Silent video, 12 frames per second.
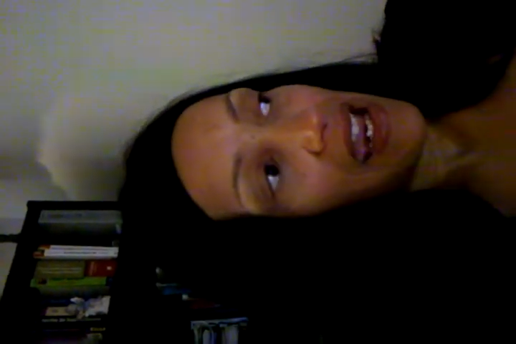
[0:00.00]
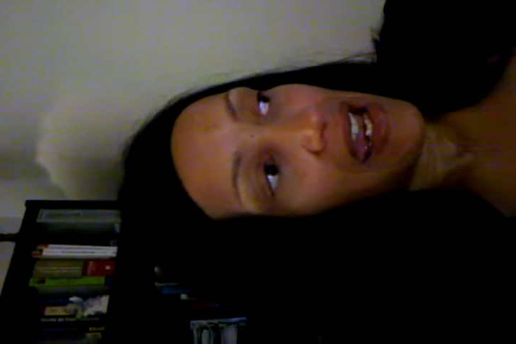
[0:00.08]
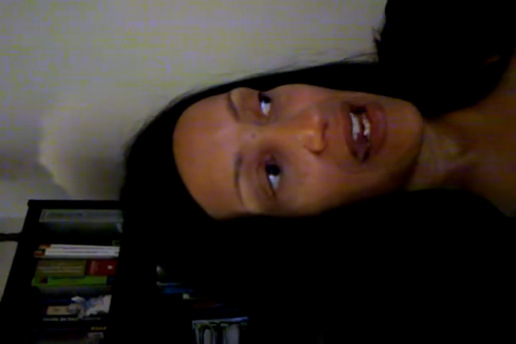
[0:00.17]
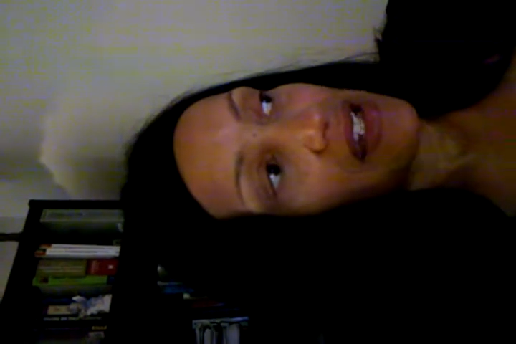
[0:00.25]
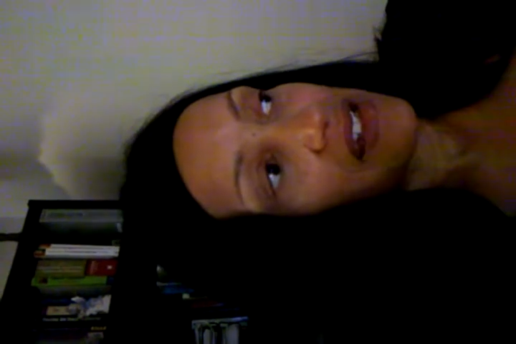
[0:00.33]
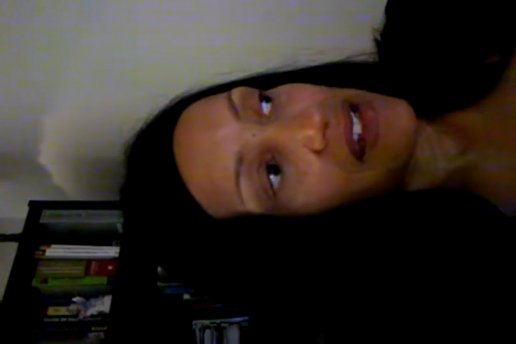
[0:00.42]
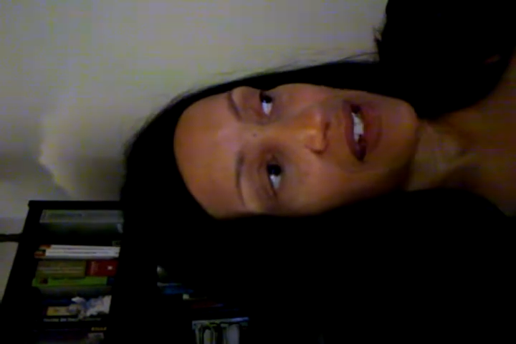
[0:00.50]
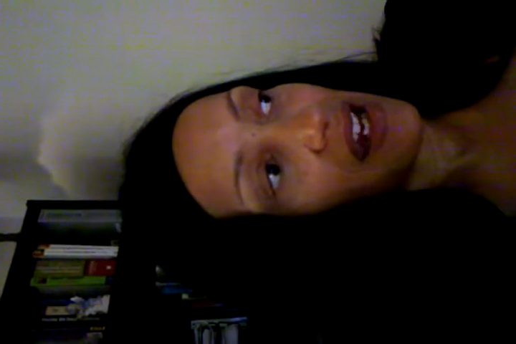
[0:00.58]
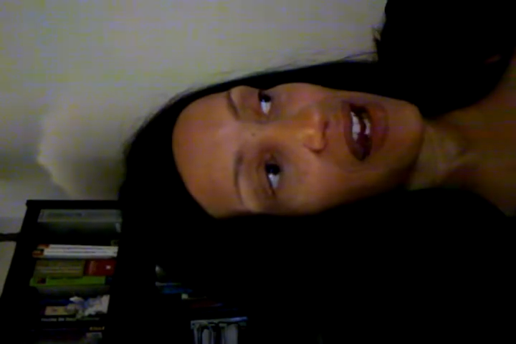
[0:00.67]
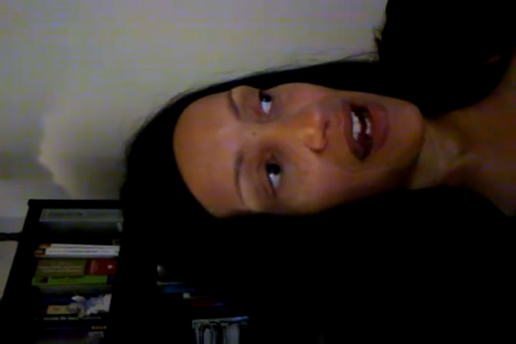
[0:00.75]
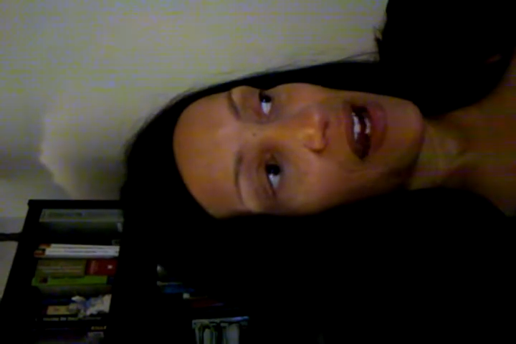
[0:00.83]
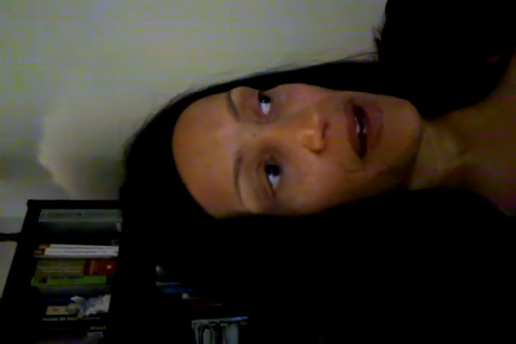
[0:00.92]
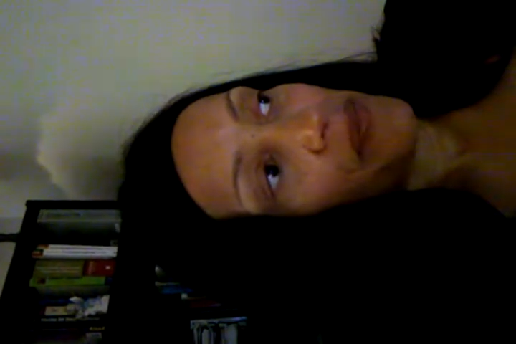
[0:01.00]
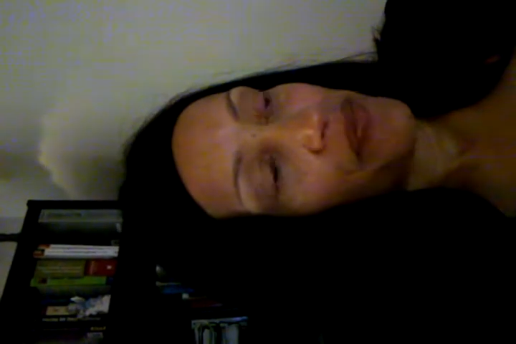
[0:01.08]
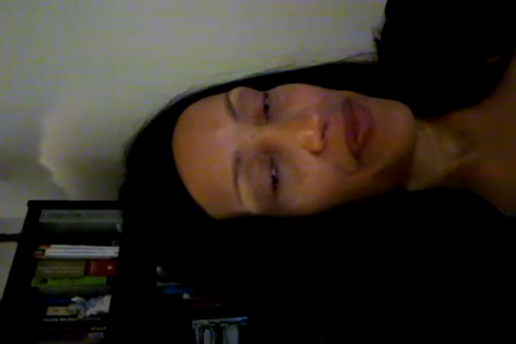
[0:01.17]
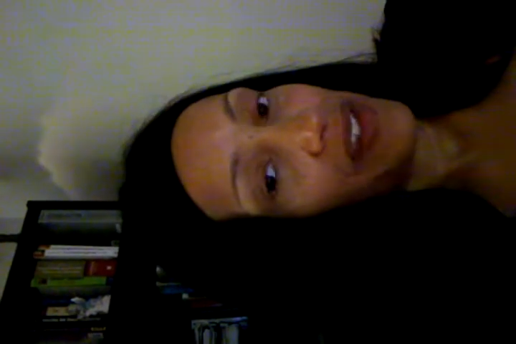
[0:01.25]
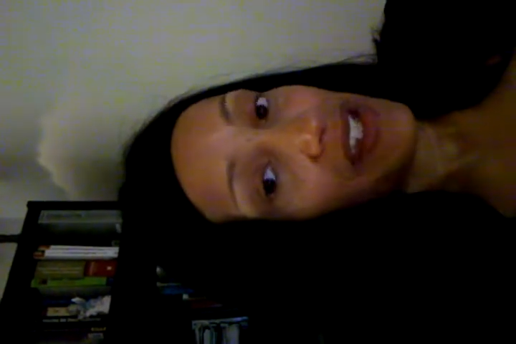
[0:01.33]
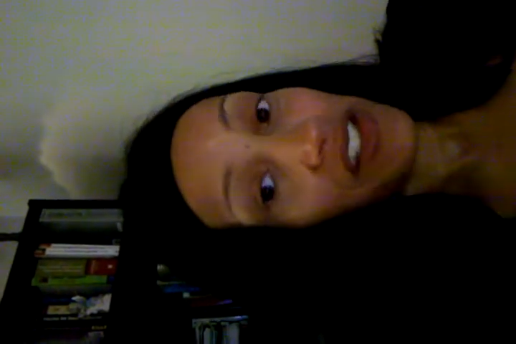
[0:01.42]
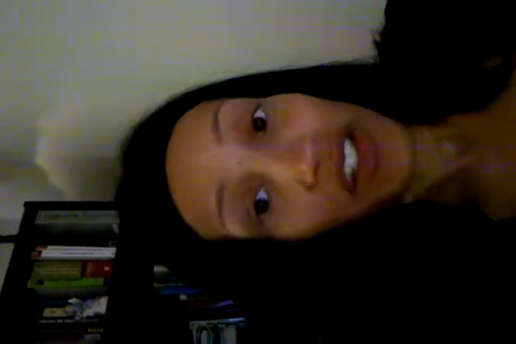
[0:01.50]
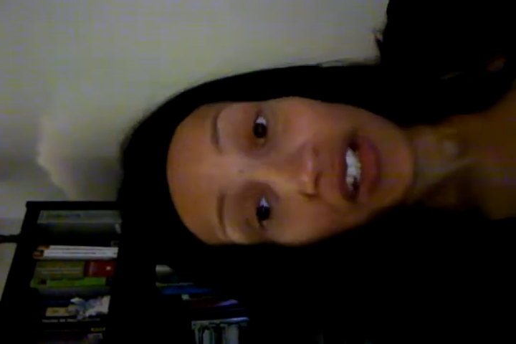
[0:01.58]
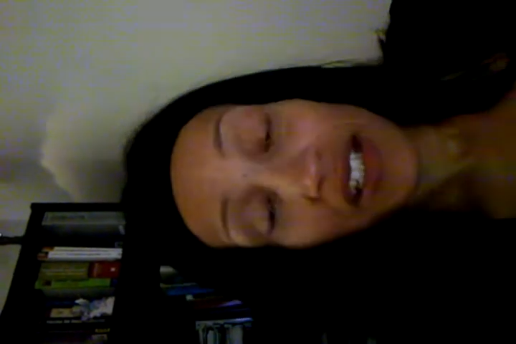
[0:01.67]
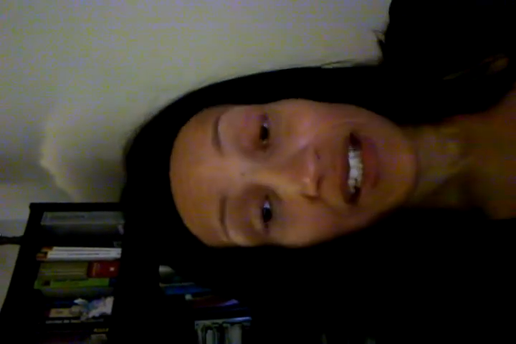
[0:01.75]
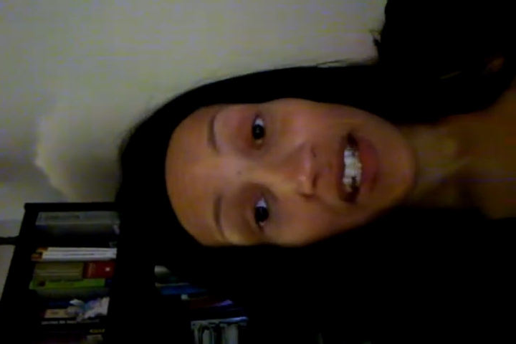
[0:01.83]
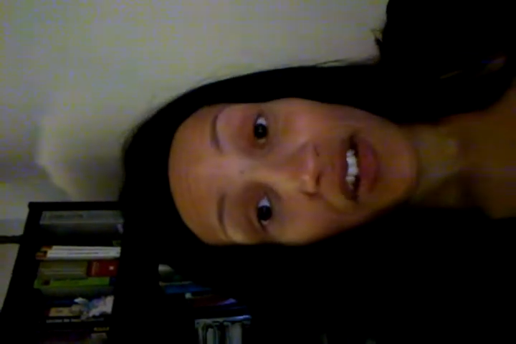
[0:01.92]
And um,
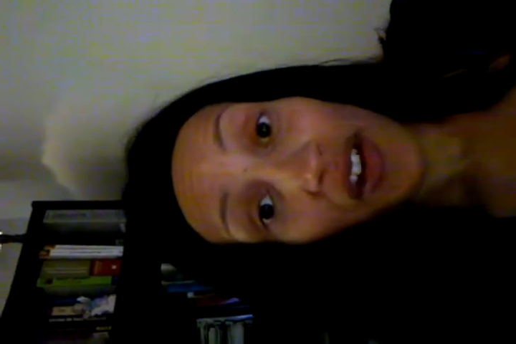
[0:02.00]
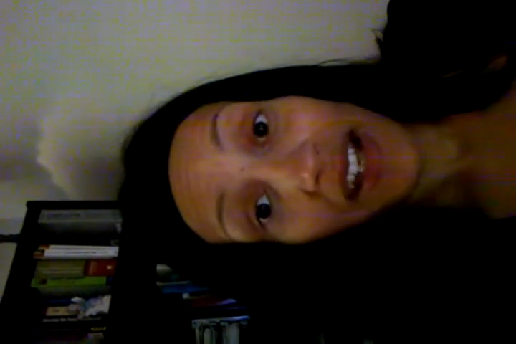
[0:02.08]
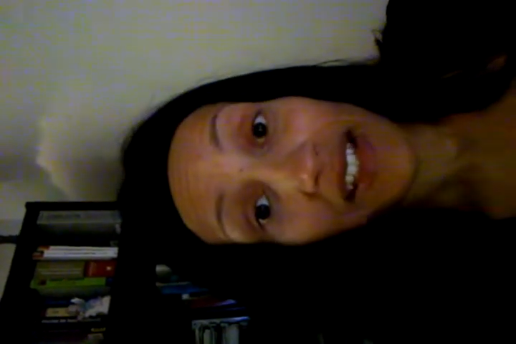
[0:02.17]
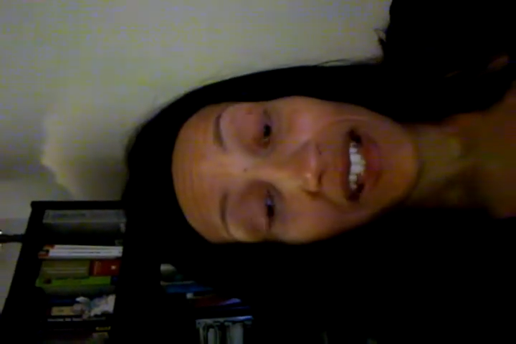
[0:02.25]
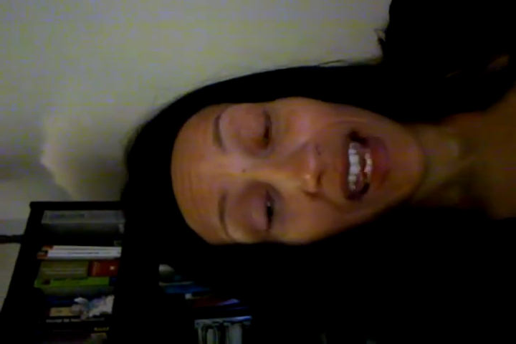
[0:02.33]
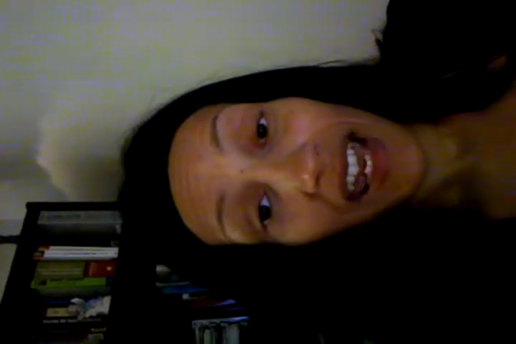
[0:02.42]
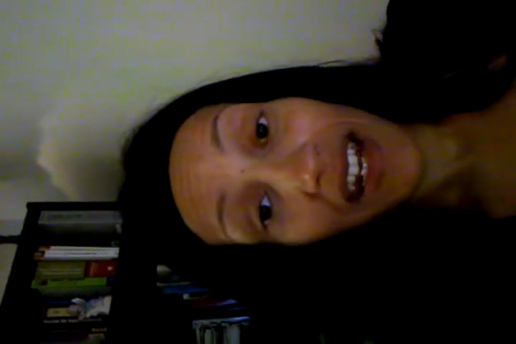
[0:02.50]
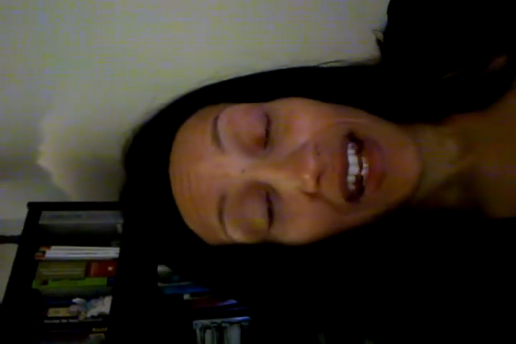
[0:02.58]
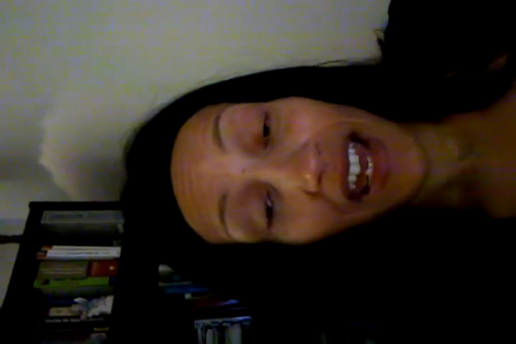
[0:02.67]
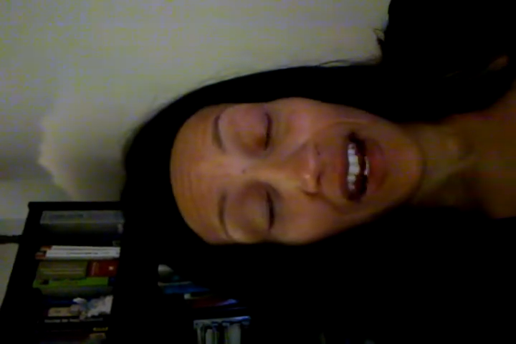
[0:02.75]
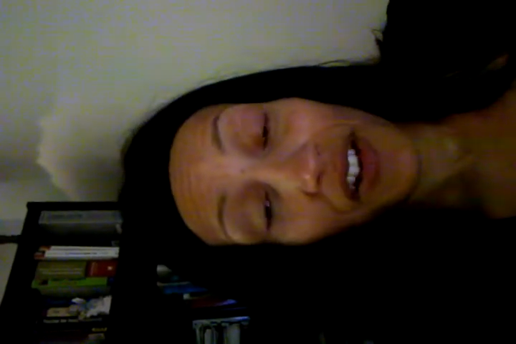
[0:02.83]
it's good to see you guys again,